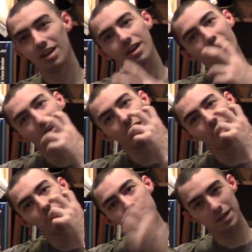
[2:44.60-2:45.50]

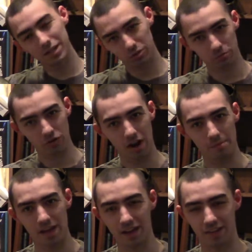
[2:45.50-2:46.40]
are major
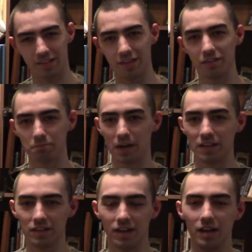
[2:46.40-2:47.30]
drawbacks by
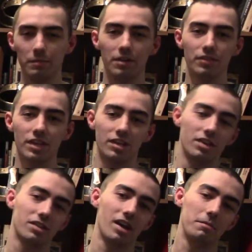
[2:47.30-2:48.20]
the time of the
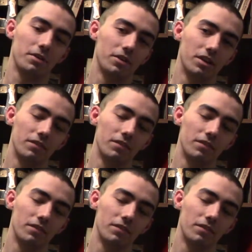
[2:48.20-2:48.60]
time period.